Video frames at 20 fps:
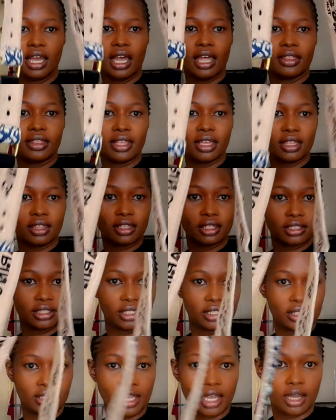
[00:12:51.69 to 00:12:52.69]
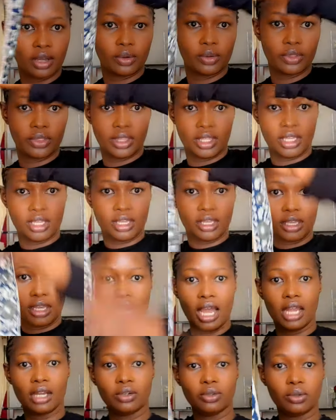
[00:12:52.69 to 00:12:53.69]
And then this is how the
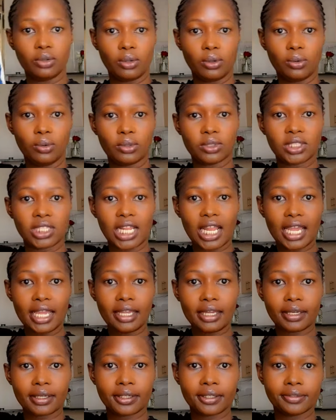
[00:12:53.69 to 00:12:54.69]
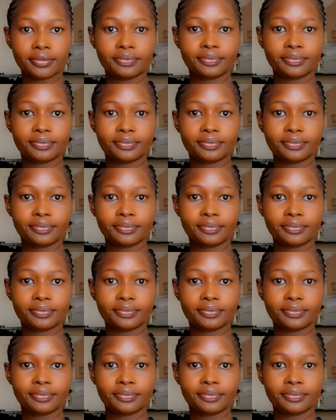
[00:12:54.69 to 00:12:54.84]
handle looks like.